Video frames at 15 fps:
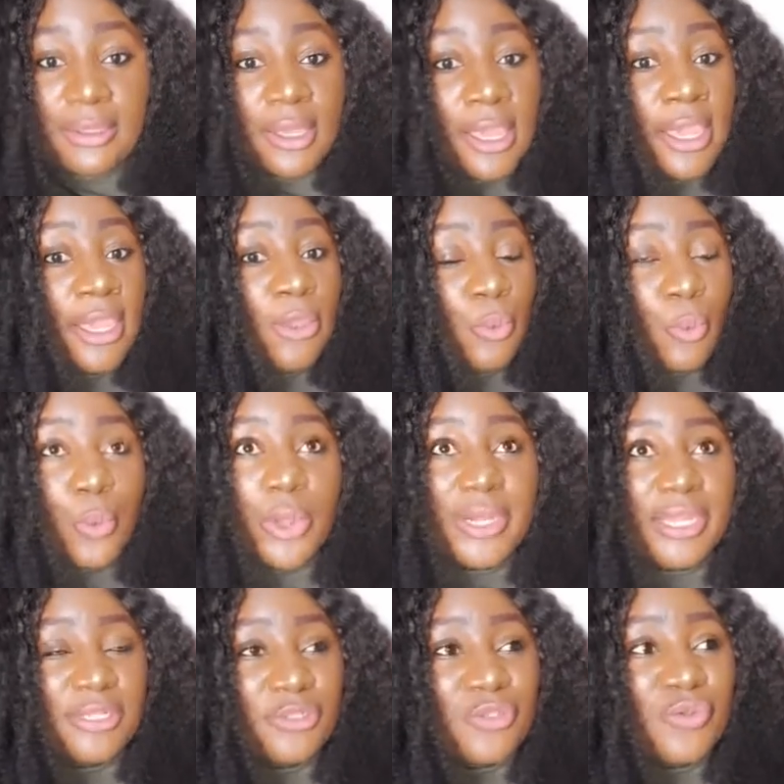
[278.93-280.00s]
He
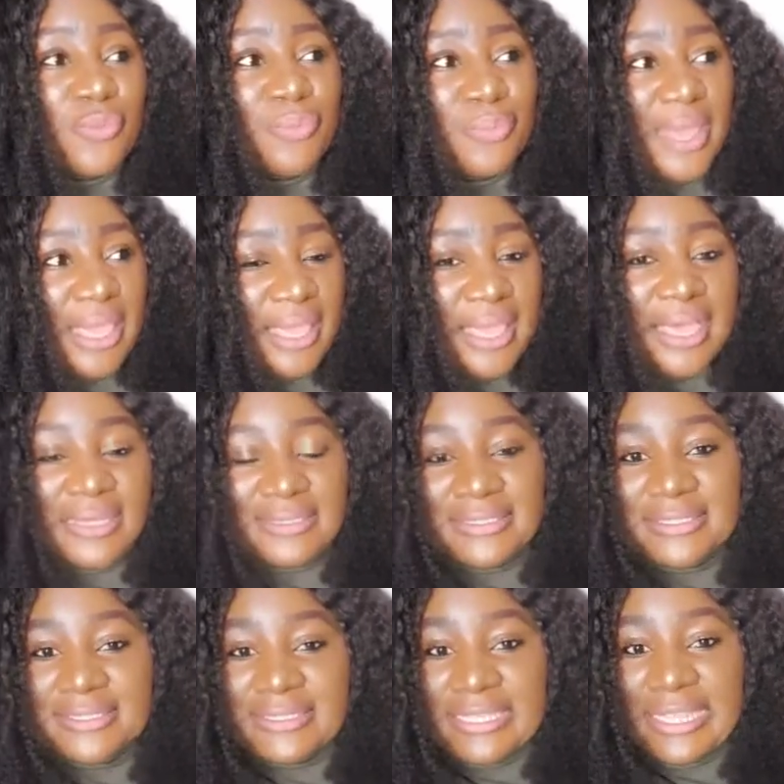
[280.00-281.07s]
wanted to make a
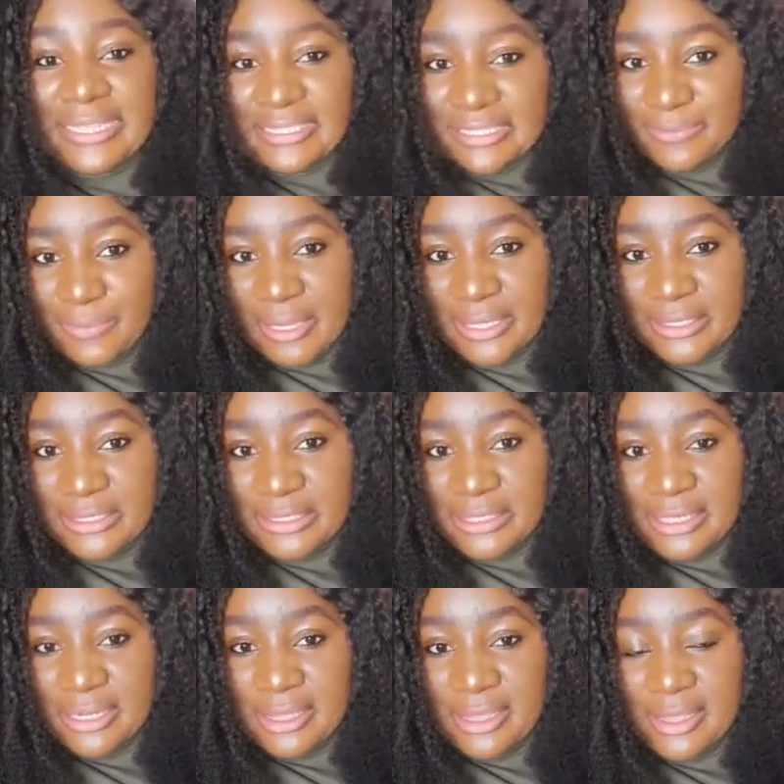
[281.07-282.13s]
statement